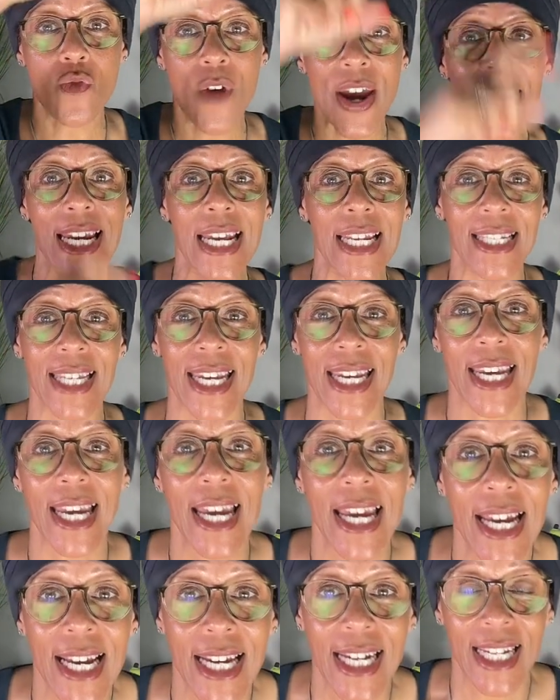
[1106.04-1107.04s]

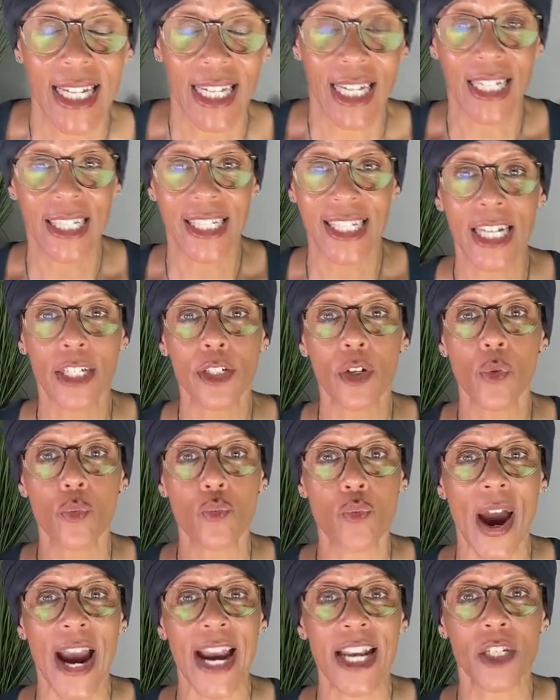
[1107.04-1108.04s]
crazy.
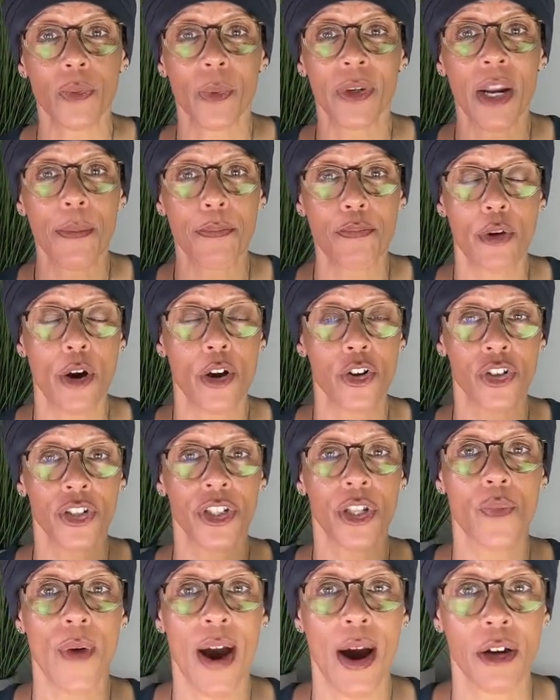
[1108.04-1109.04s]
Signal right when
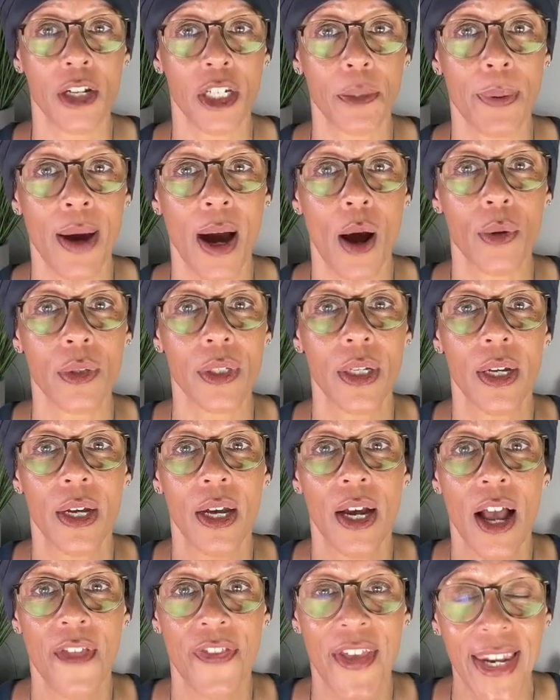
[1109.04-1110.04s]
approaching the roundabout,
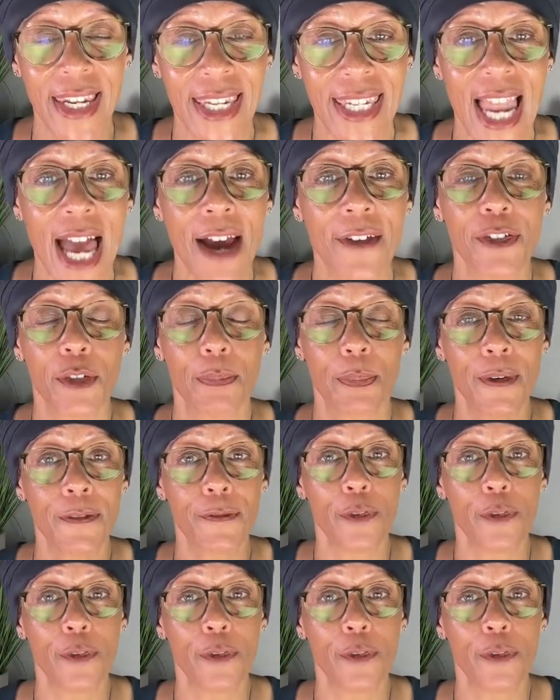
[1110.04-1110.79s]
then left